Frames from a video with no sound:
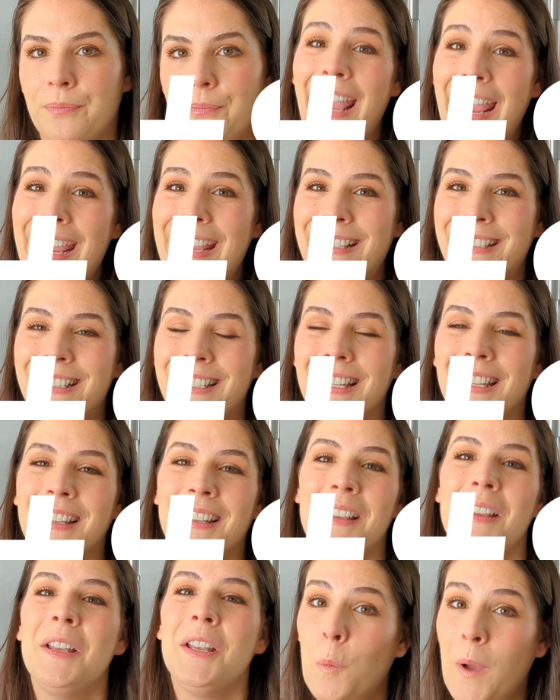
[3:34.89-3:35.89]
8,
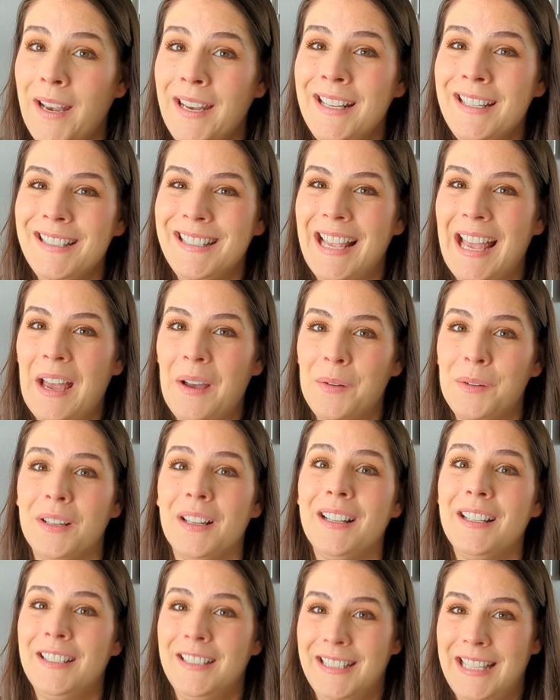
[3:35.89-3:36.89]
when in
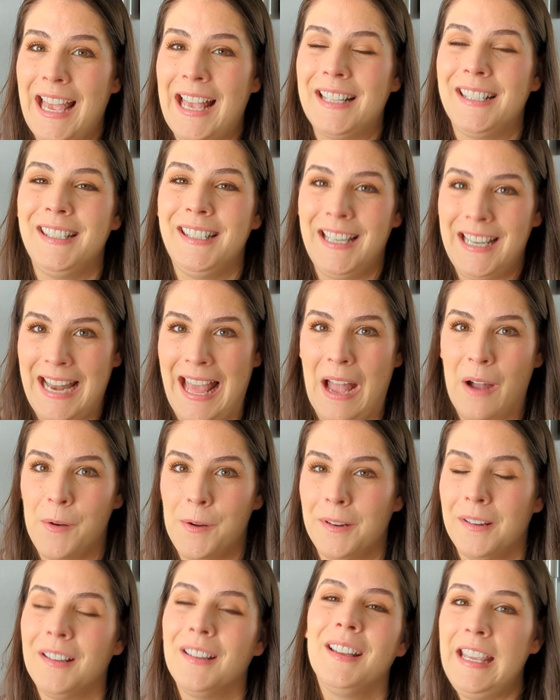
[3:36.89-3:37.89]
doubt, test it
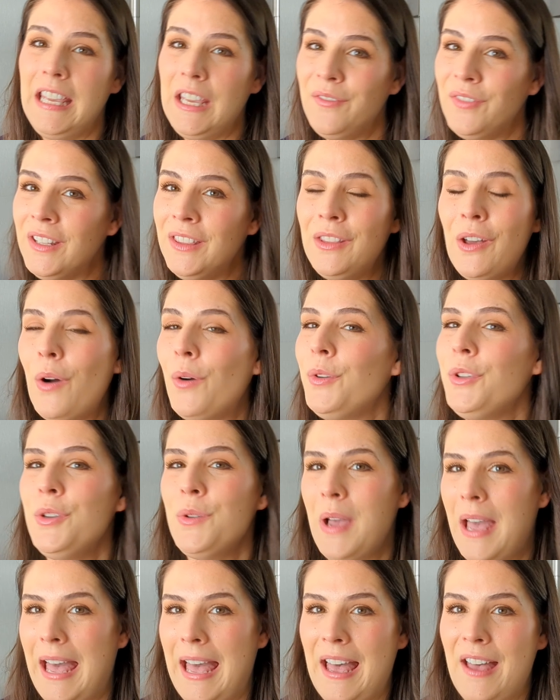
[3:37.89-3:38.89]
out. Even though
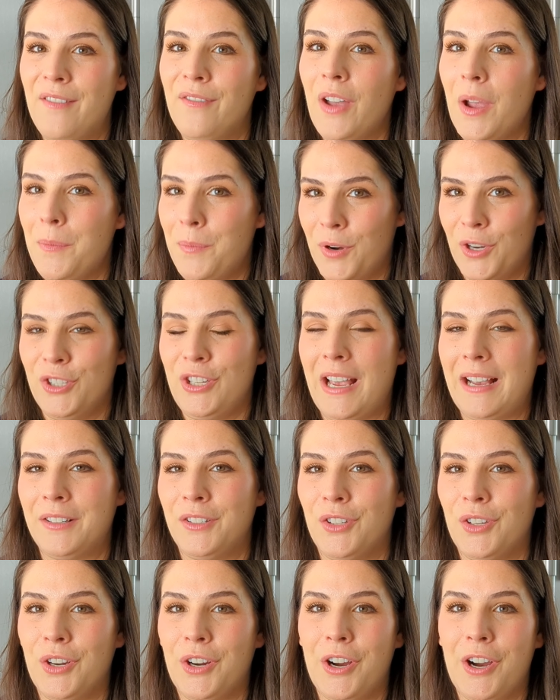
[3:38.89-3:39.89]
you have a
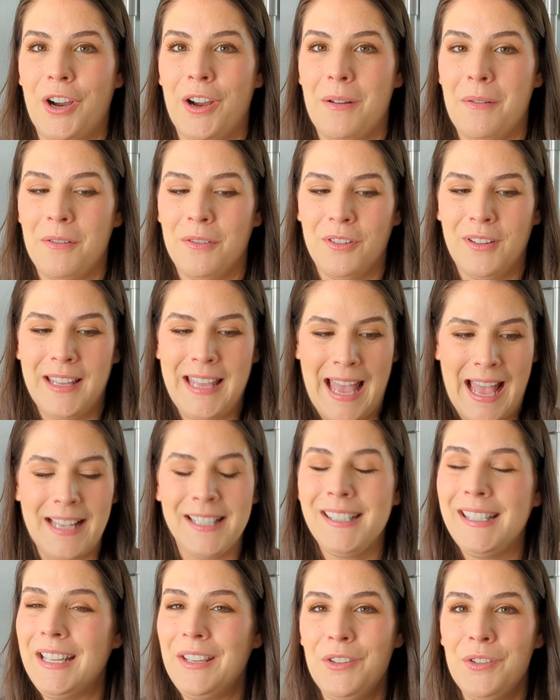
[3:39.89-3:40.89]
projector
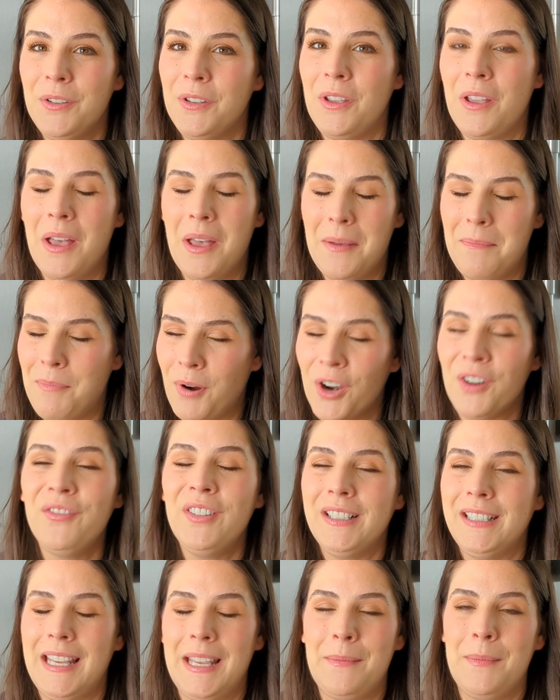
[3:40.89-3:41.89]
casting a
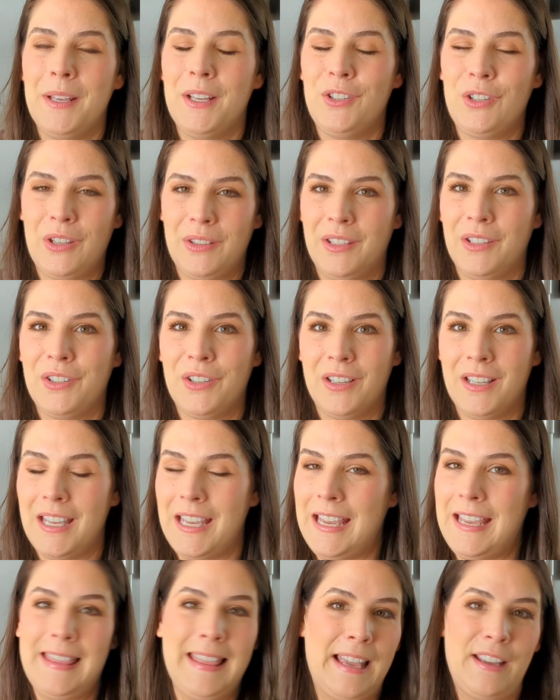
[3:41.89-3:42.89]
perfect image on the
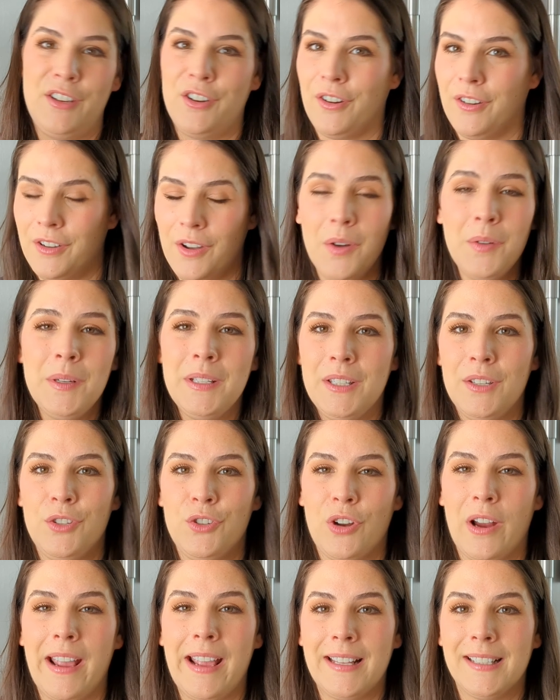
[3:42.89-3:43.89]
cookie that you're going to
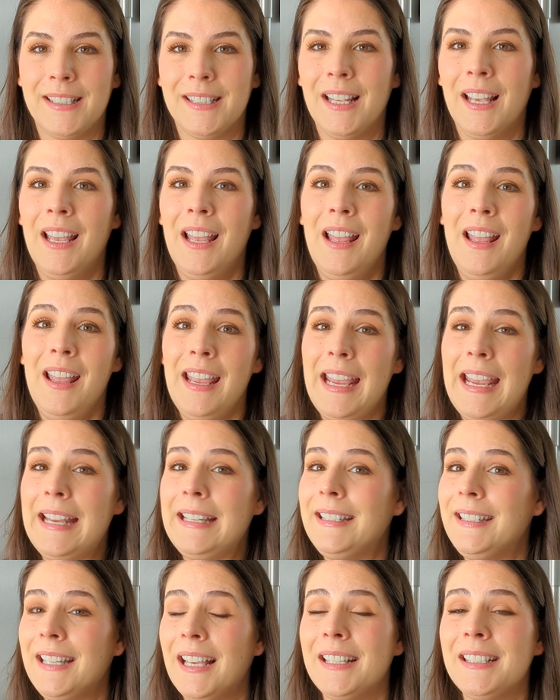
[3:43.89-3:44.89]
trace,
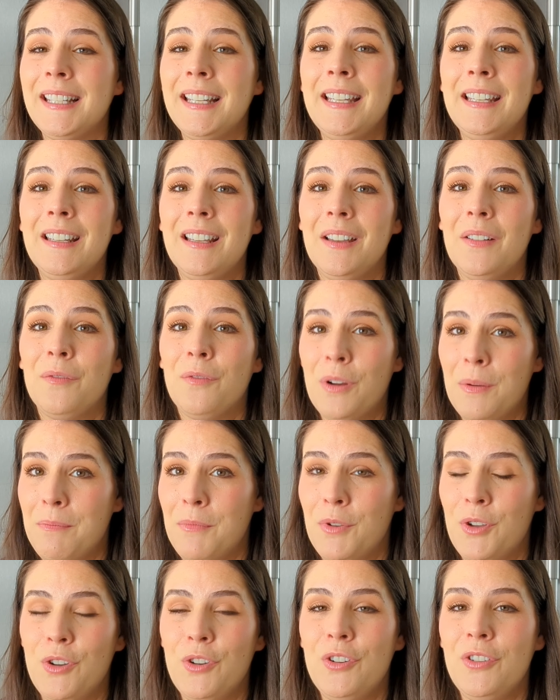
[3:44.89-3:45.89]
it doesn't
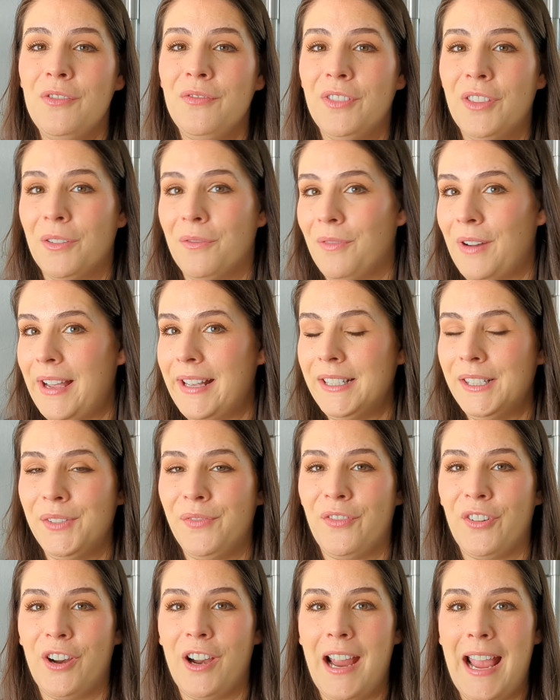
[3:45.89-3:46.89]
remove the risk
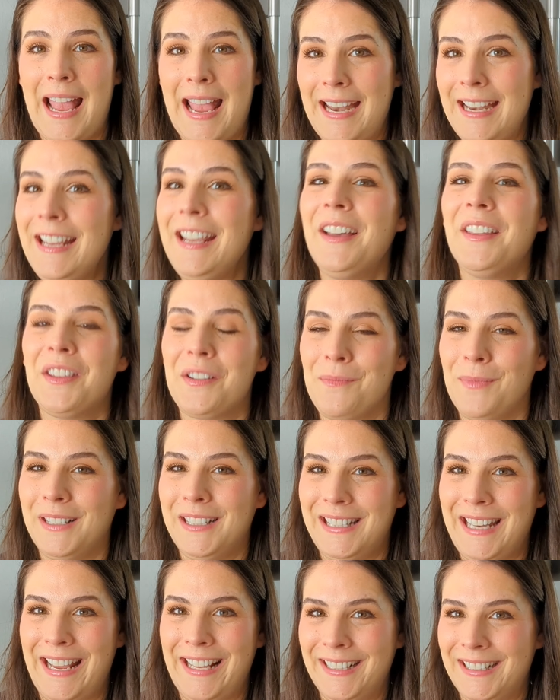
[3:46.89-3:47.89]
for any other
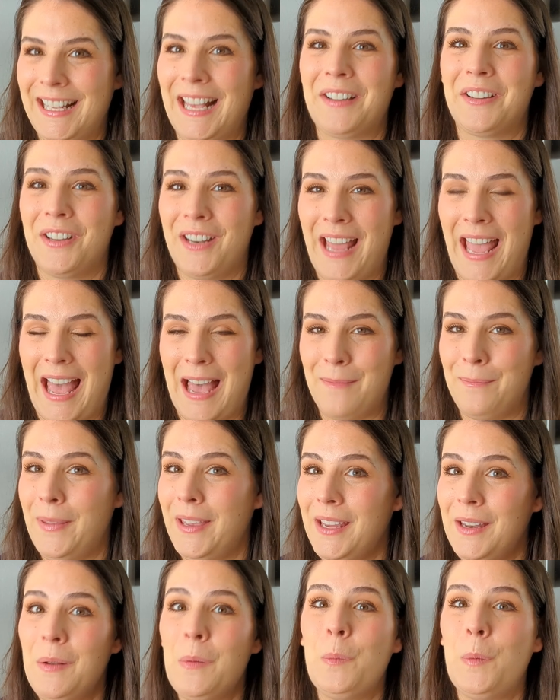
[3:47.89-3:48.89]
mistakes that could
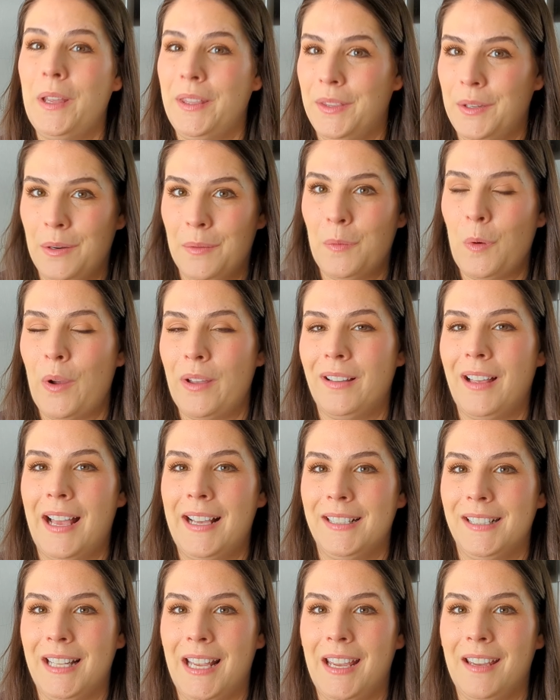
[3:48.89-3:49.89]
happen with your royal
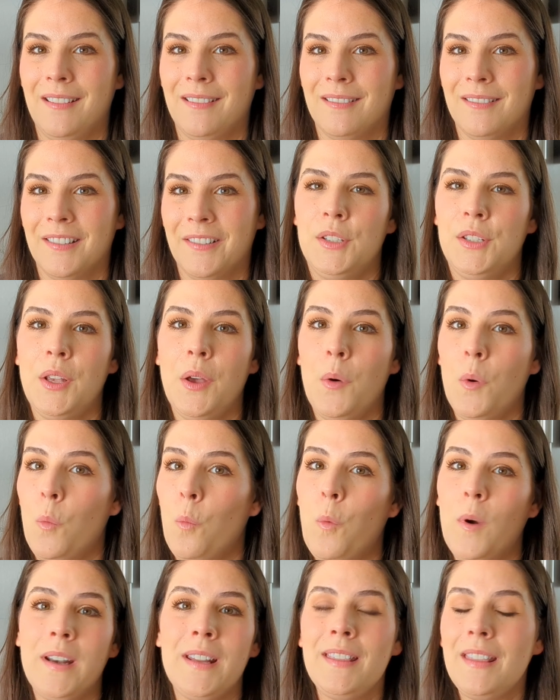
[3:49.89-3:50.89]
icing. So
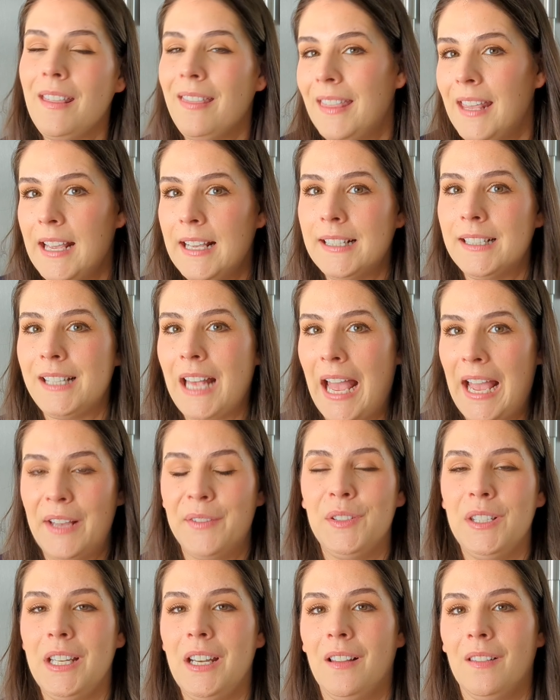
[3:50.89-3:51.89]
one of the things I've
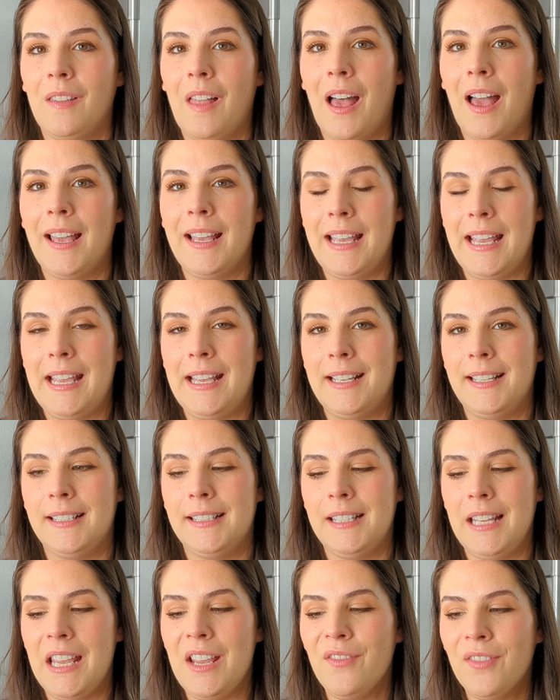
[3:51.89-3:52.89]
seen a lot
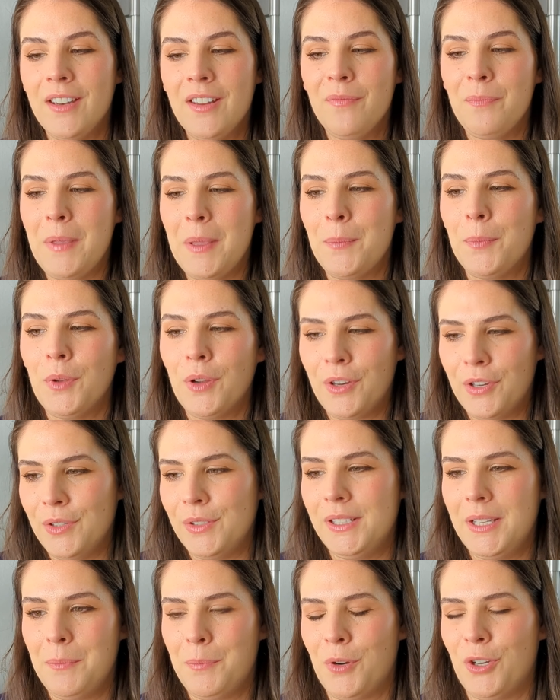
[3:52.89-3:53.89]
is even if people are
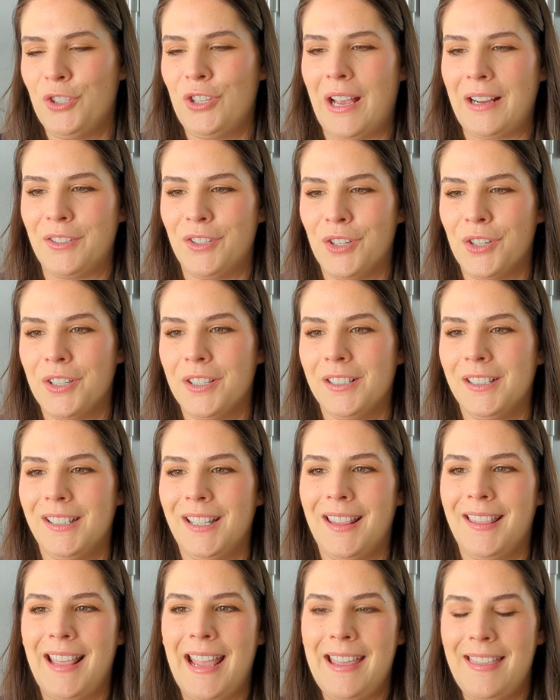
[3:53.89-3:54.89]
using projectors,
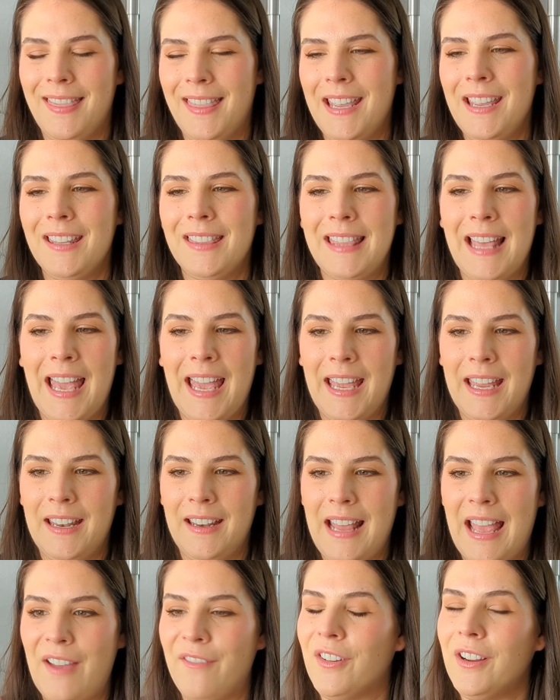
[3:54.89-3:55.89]
they think that
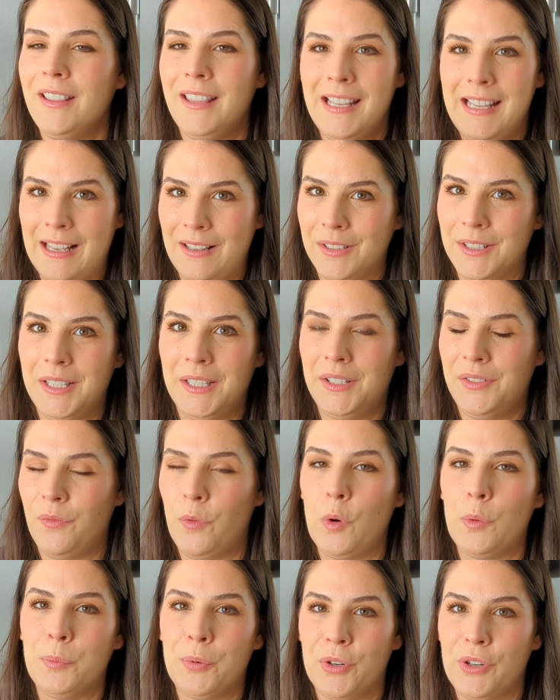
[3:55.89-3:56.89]
everything else is
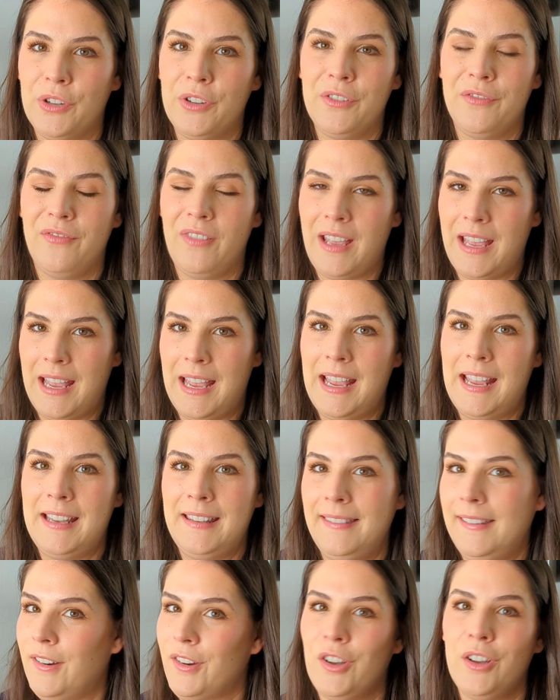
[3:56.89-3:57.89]
foolproof
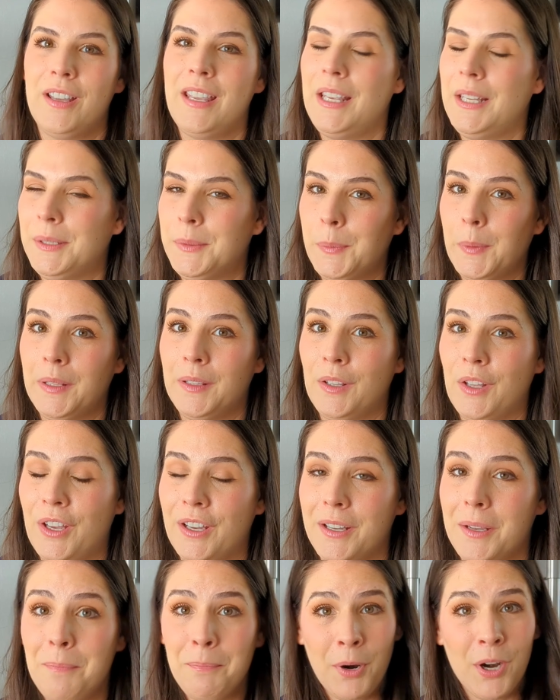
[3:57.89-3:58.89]
and their cookies will
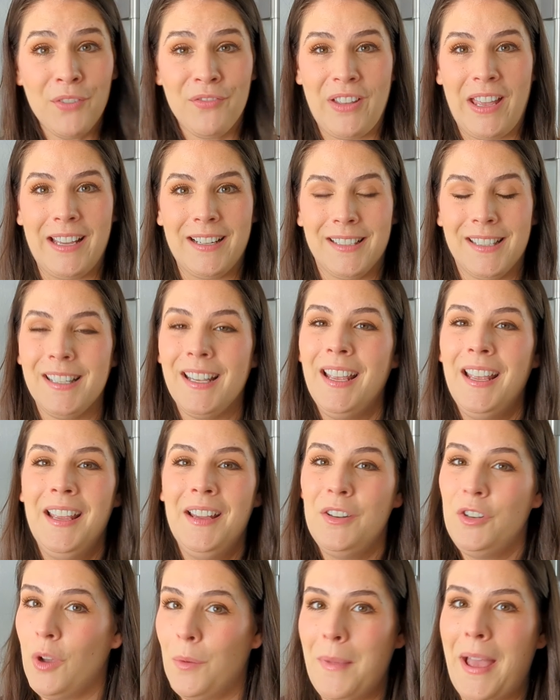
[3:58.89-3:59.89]
look perfect no